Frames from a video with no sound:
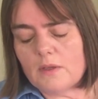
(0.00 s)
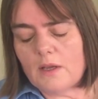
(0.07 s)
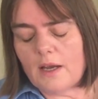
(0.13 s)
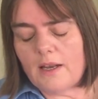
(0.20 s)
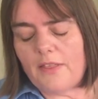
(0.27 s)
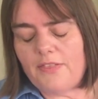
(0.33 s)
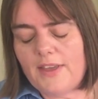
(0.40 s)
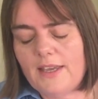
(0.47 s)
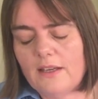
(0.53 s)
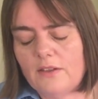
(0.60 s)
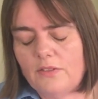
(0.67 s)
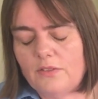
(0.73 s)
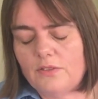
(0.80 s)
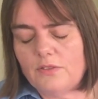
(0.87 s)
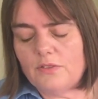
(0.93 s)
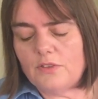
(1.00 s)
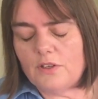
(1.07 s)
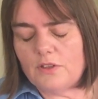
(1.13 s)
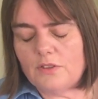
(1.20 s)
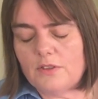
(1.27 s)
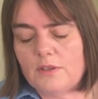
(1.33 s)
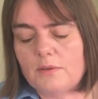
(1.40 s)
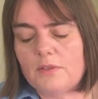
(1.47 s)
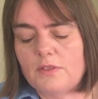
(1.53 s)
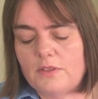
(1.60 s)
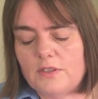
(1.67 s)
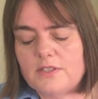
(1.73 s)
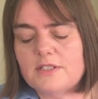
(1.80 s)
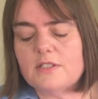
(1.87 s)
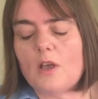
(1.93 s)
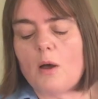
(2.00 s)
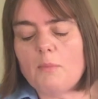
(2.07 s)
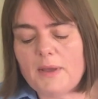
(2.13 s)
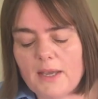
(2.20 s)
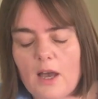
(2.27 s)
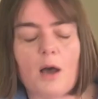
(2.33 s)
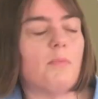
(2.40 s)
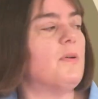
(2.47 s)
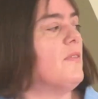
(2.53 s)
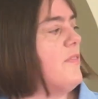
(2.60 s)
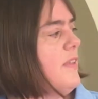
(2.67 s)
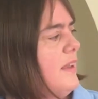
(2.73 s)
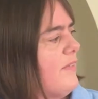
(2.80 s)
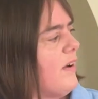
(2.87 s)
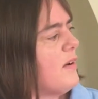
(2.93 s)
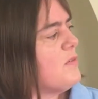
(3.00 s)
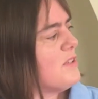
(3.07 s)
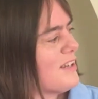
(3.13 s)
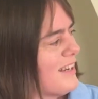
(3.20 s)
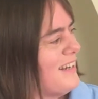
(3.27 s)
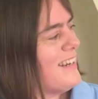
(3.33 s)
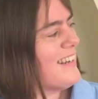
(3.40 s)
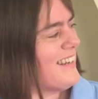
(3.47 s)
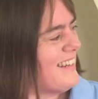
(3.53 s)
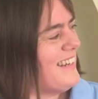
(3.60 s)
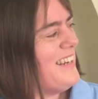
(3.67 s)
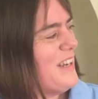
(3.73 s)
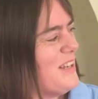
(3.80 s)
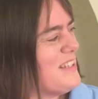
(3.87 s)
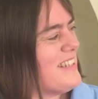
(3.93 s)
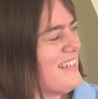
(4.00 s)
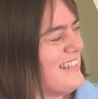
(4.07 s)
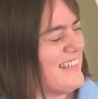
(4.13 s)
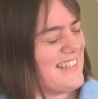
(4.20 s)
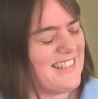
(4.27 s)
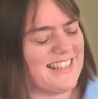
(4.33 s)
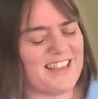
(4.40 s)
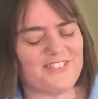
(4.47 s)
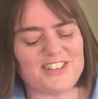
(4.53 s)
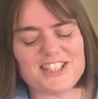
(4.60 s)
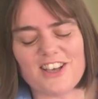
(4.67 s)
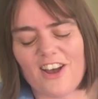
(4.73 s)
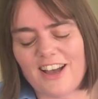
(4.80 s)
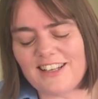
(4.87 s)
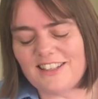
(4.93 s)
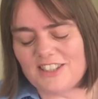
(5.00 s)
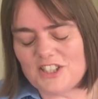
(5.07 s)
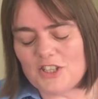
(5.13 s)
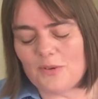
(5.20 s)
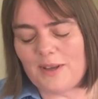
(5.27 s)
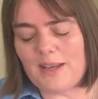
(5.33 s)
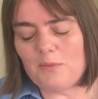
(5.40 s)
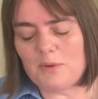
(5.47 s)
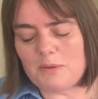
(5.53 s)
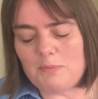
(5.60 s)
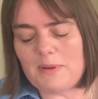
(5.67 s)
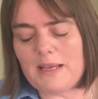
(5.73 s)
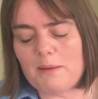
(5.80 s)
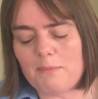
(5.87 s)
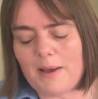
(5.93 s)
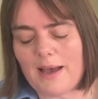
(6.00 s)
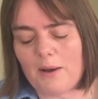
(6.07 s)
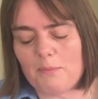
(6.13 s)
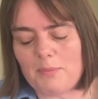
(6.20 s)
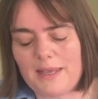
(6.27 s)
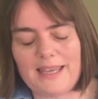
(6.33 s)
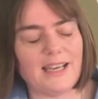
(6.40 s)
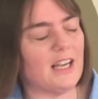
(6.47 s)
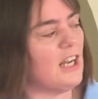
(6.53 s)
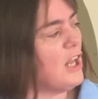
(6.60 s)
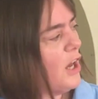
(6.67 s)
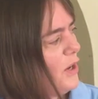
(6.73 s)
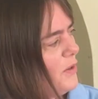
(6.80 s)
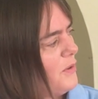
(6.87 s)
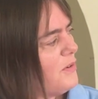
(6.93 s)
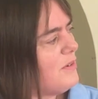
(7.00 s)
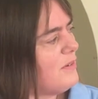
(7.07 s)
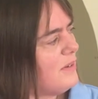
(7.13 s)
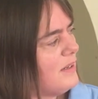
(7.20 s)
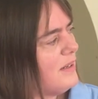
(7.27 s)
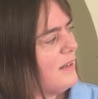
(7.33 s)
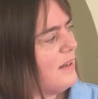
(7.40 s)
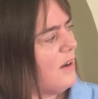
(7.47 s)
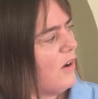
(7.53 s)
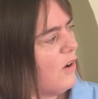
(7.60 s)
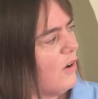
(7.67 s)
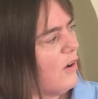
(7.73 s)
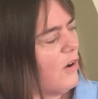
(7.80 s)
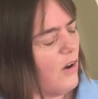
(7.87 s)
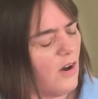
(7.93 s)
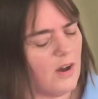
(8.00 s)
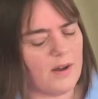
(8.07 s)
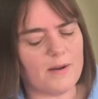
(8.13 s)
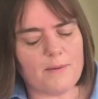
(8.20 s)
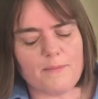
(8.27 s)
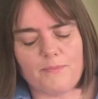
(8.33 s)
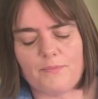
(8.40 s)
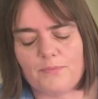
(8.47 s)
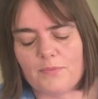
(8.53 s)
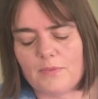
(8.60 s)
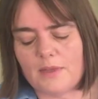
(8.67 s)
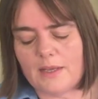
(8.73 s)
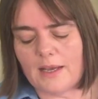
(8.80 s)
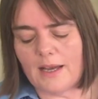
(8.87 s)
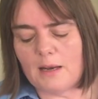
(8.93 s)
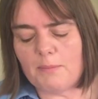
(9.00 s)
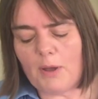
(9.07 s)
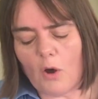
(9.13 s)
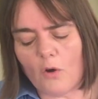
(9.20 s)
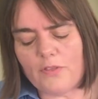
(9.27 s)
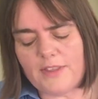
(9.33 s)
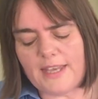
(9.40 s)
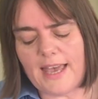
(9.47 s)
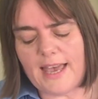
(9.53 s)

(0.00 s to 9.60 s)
And I think that the summing up of, if I was going to give a title to it, it would be about being alone, and a bit on the